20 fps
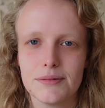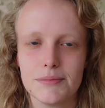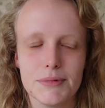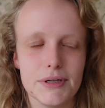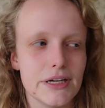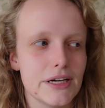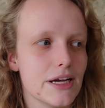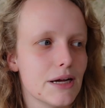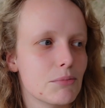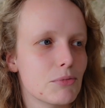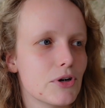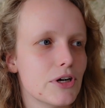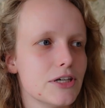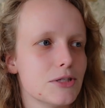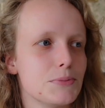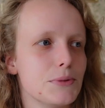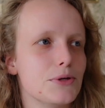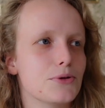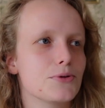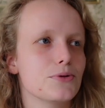My camera has
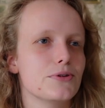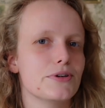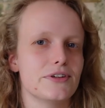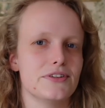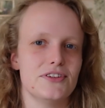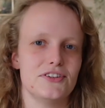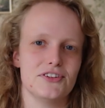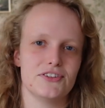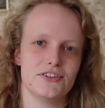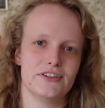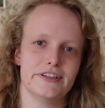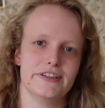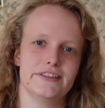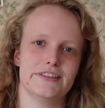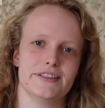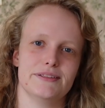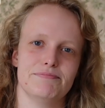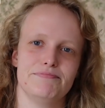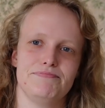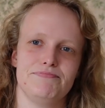been crooked this entire
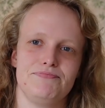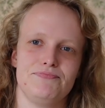time.